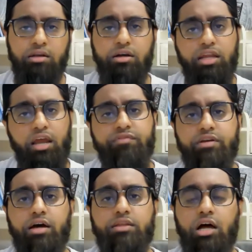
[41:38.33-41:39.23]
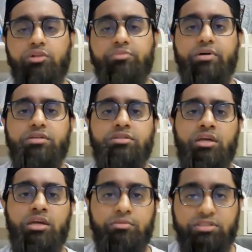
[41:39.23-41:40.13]
And our kafiyat help
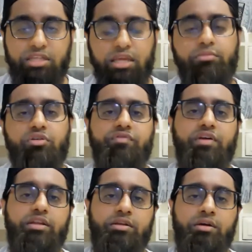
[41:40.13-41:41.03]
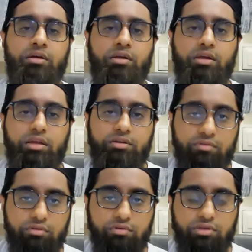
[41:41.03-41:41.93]
us stay motivated
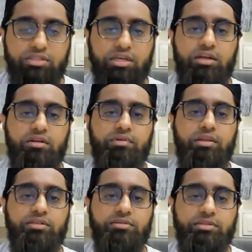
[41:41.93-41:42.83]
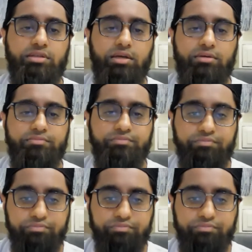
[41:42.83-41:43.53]
in doing zikr of Allah subhanahu wa ta'ala.